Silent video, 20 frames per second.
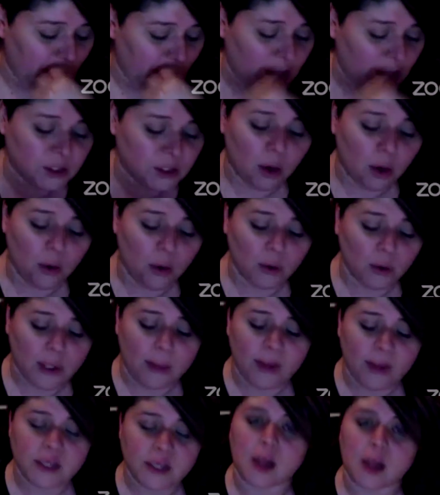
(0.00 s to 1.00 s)
So let
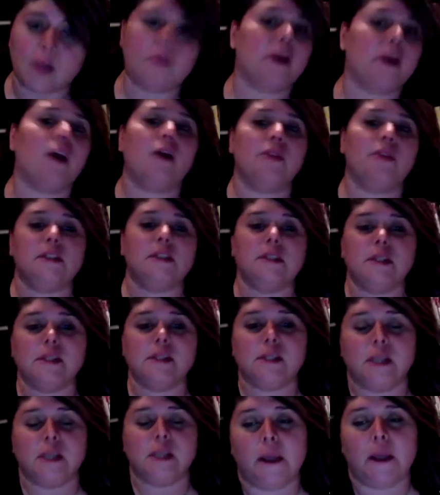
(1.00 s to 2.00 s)
me talk about
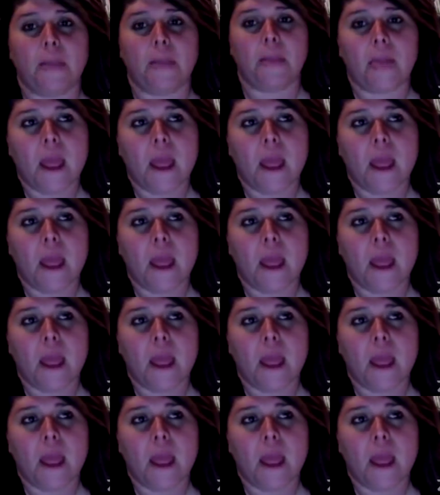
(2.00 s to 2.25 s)
authenticity.